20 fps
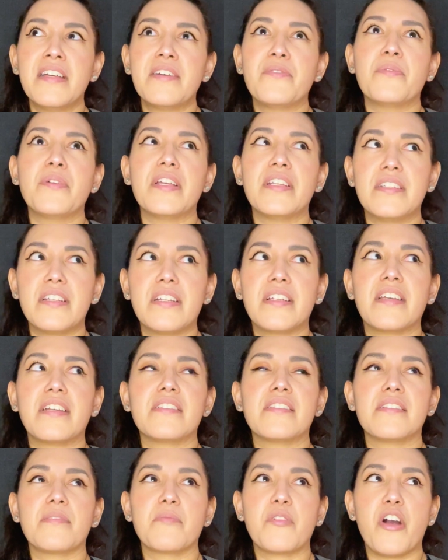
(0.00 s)
we did get
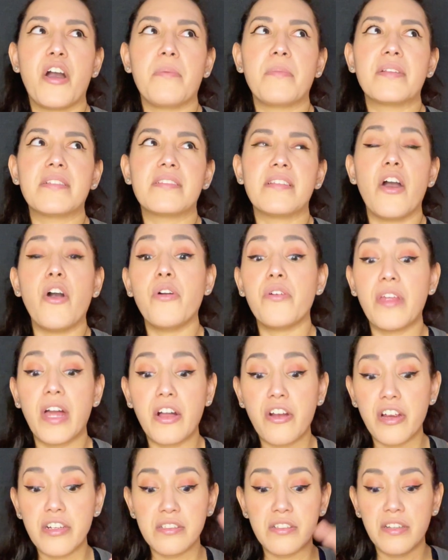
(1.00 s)
some comments that, oh, that
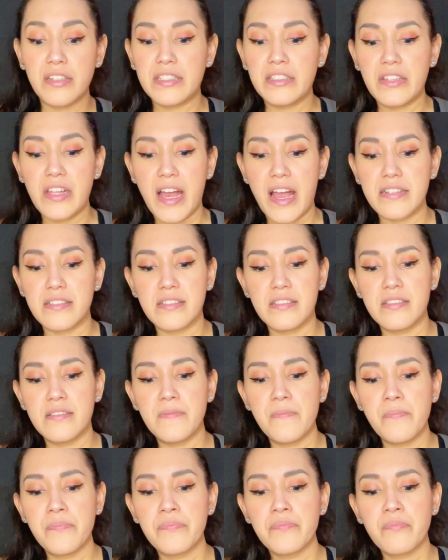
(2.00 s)
car's not gonna last,
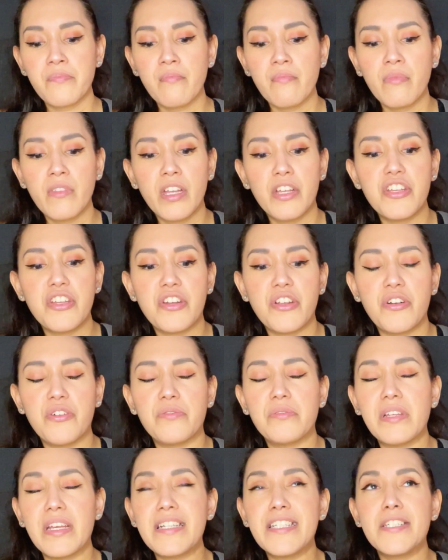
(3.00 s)
you
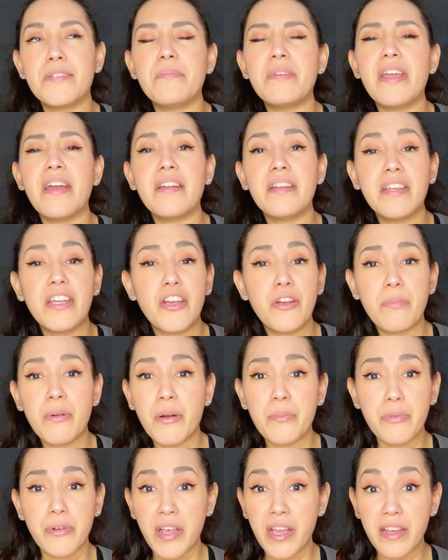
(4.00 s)
know. And to me, I didn't care
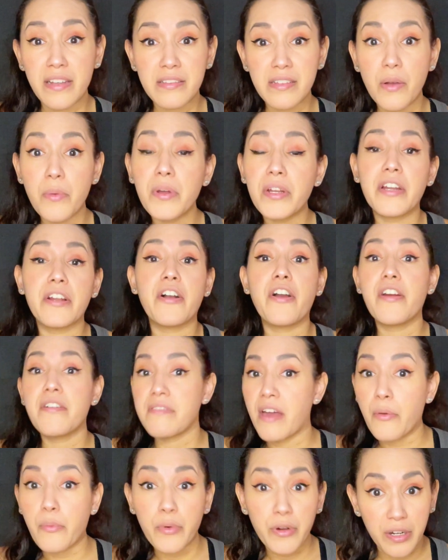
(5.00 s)
about brands. I wanted a car
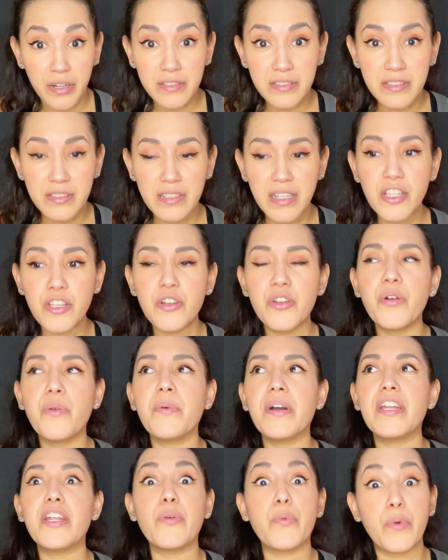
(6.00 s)
that worked, and you know
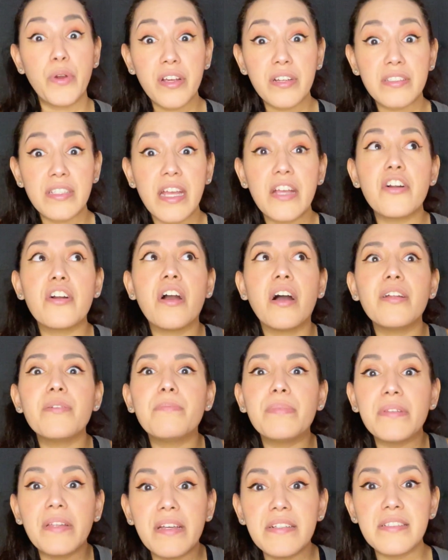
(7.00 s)
what, it worked, and God
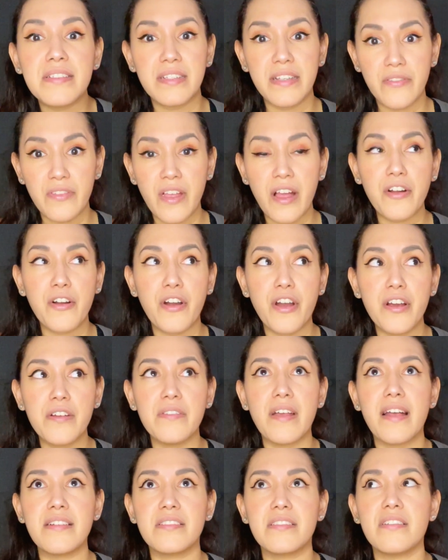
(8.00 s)
blessed it. That car
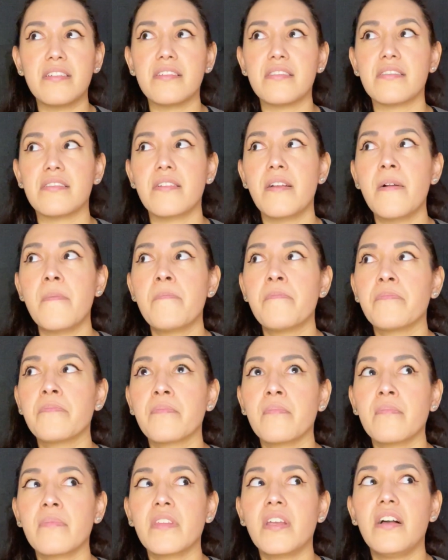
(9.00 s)
lasted us
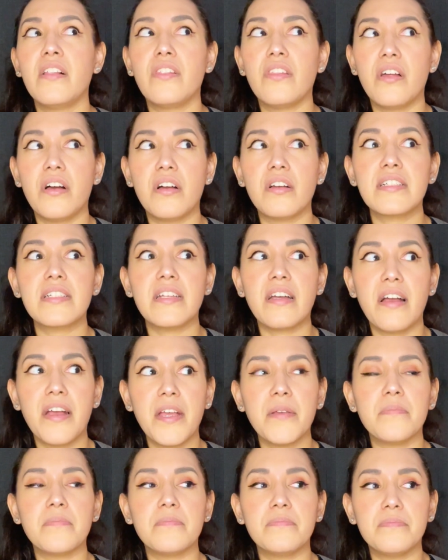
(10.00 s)
a long
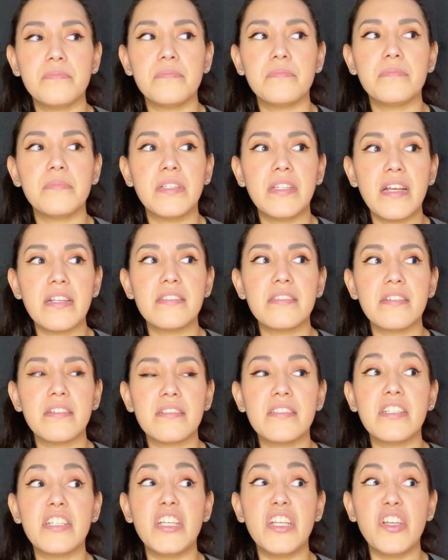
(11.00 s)
time. It lasted
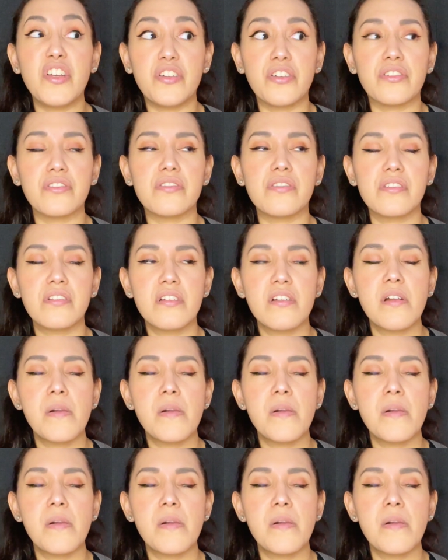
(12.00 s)
us years.